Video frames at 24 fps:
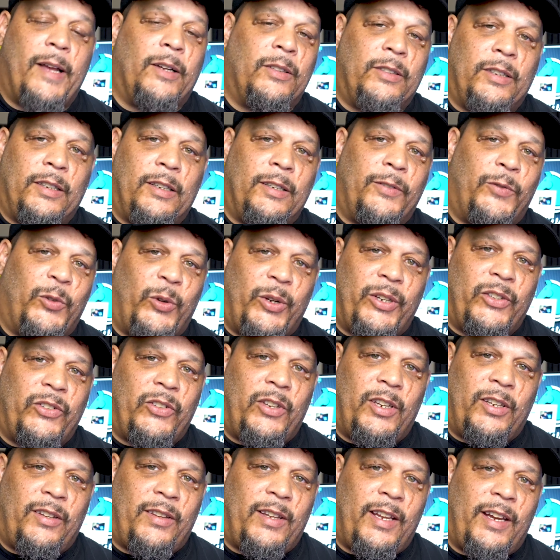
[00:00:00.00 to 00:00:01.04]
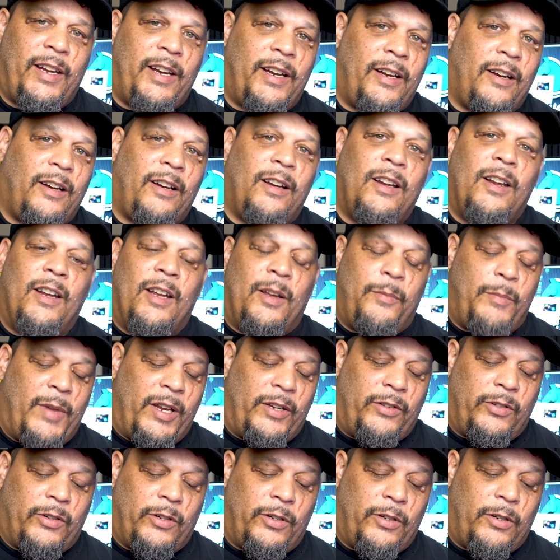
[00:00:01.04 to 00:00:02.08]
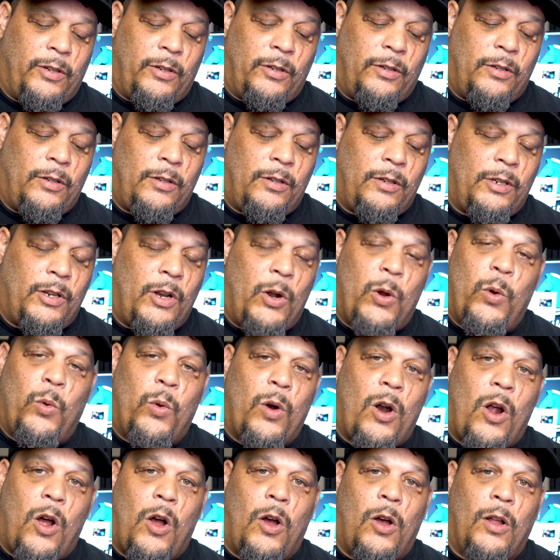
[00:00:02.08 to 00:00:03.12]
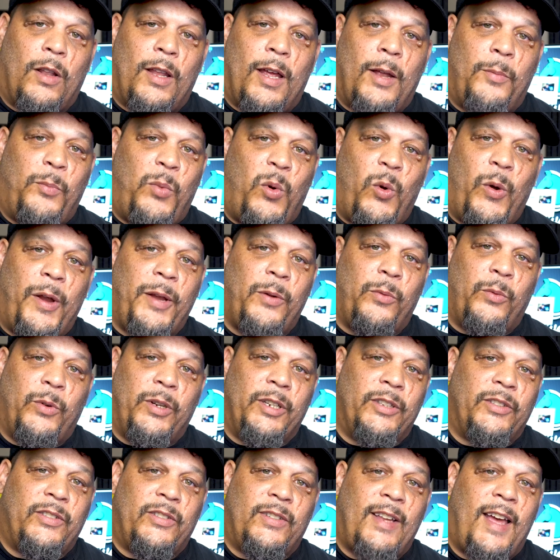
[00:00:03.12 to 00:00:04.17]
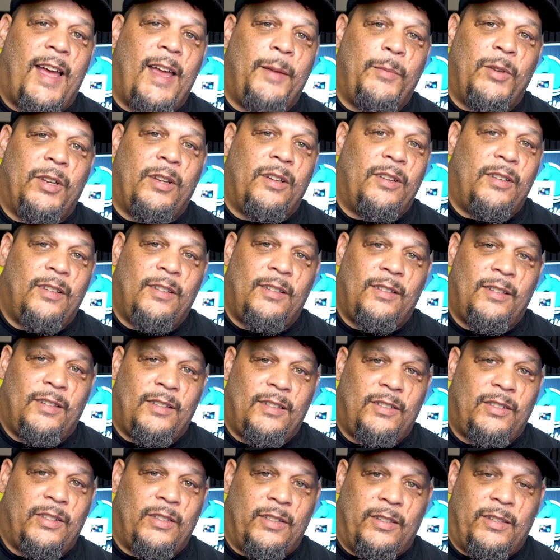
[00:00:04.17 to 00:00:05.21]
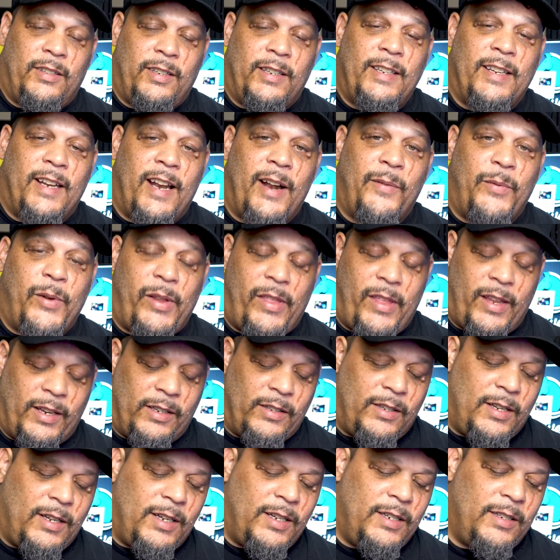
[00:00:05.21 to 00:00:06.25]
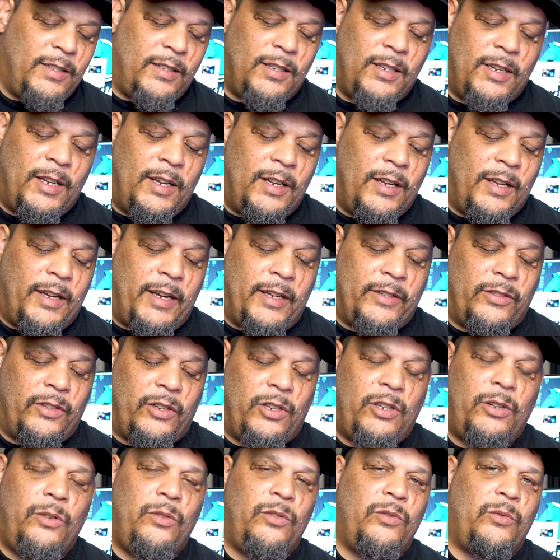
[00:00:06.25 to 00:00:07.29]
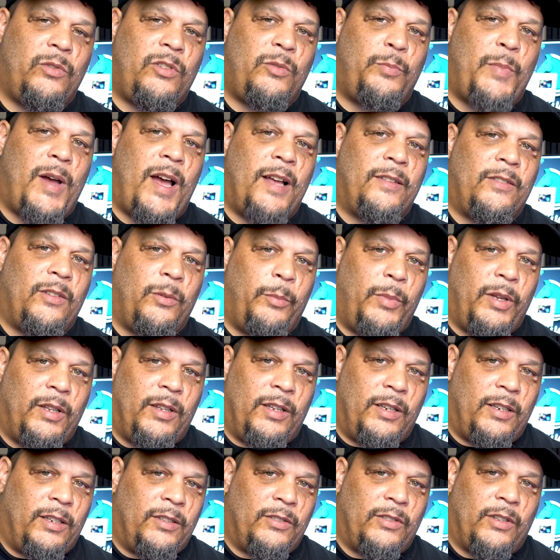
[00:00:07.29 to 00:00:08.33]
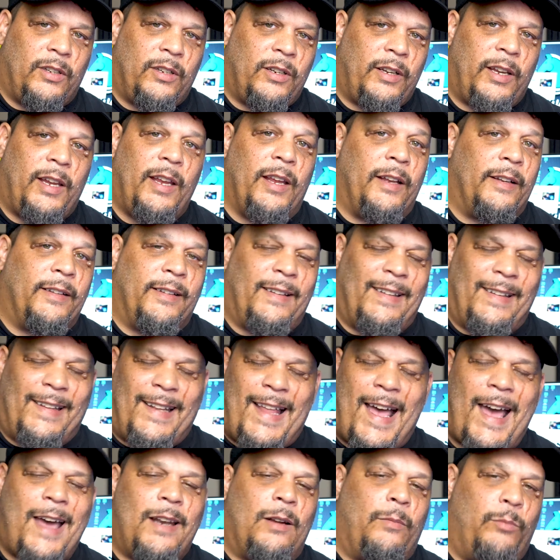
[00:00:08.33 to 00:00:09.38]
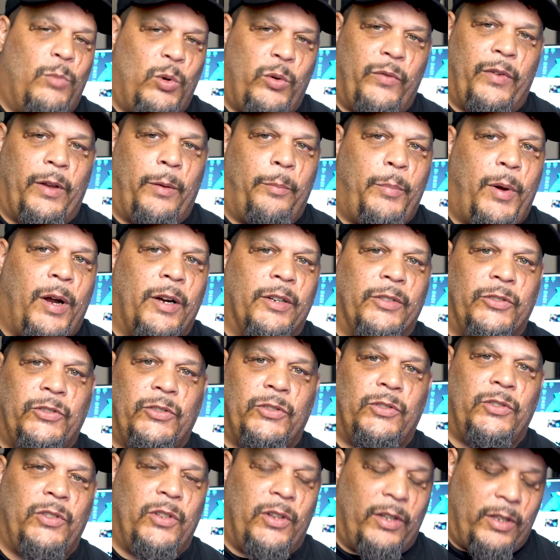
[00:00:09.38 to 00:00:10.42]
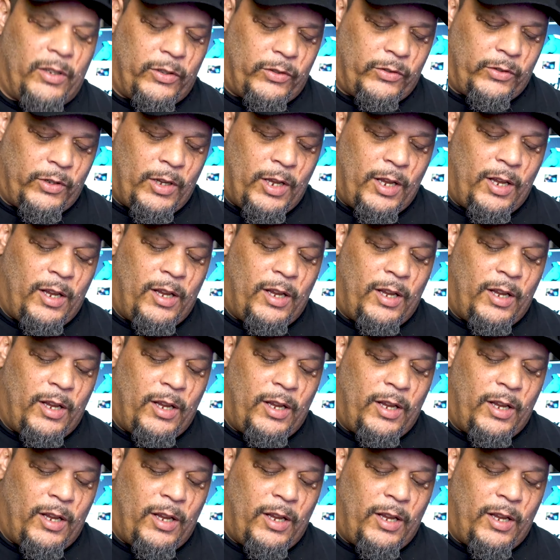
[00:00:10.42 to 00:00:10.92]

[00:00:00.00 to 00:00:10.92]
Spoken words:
deliveries get there, make sure we're all on point when it's time to get everything done. It's a huge responsibility. So again, a lot of moving parts to this.